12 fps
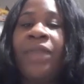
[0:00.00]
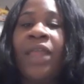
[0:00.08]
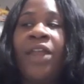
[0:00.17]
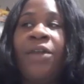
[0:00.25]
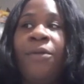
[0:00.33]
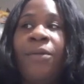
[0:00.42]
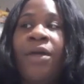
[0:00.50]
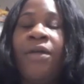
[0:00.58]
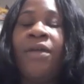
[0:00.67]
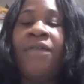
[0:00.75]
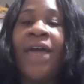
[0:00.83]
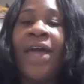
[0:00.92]
and the
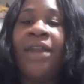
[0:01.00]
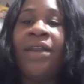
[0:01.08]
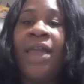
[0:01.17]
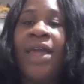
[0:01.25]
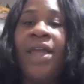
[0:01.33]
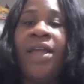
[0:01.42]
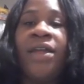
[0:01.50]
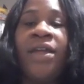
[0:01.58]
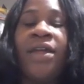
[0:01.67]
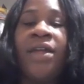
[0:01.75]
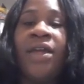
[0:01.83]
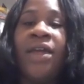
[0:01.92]
role of autolyte
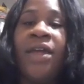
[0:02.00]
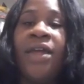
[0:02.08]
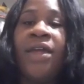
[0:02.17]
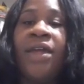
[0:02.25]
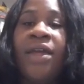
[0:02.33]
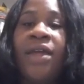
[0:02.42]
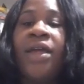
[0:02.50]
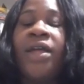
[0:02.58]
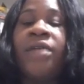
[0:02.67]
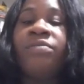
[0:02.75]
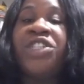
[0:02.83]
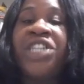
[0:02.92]

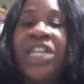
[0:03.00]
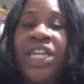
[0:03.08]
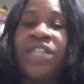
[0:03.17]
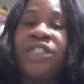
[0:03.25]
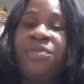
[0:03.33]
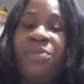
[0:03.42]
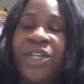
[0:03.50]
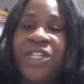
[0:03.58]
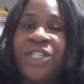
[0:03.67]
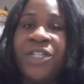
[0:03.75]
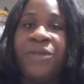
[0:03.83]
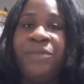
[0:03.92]
gene
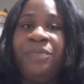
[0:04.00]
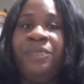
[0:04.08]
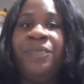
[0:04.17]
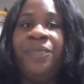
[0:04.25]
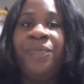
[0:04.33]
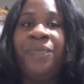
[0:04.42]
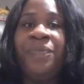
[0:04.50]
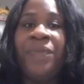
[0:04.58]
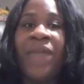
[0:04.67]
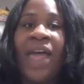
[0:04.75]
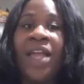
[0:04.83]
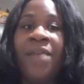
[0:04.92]
expression.
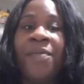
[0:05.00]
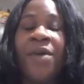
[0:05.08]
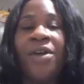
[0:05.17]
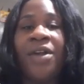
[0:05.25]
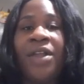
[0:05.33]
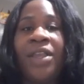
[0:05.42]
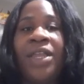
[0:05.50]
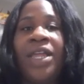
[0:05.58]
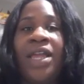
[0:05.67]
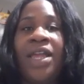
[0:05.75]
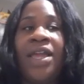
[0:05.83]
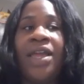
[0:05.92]
I am
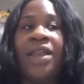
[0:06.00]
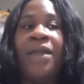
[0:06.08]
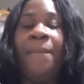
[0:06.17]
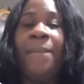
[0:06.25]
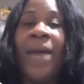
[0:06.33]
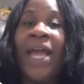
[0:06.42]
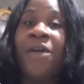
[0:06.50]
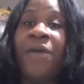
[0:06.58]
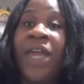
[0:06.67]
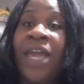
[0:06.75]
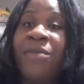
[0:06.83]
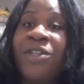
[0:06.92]
currently in
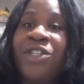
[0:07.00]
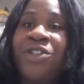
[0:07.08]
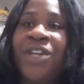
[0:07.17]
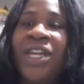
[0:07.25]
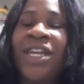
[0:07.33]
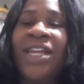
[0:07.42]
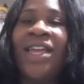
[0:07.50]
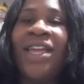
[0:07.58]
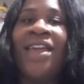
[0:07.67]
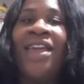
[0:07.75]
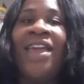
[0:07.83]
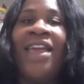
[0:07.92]
biochemistry,
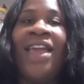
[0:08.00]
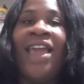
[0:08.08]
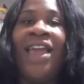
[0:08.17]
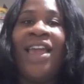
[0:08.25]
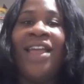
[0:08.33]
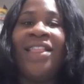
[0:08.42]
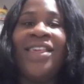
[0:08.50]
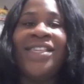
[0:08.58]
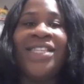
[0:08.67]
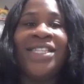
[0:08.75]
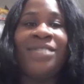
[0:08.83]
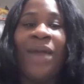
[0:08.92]
and
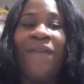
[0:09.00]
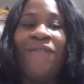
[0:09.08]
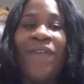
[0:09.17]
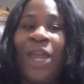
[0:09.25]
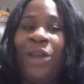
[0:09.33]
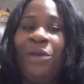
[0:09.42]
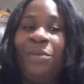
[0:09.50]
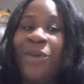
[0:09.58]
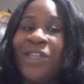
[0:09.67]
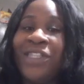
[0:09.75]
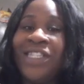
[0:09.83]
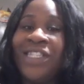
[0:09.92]
this is my final
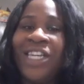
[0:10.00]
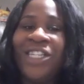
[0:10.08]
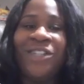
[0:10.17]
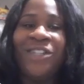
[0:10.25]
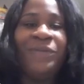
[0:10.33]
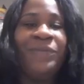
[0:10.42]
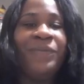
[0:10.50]
presentation.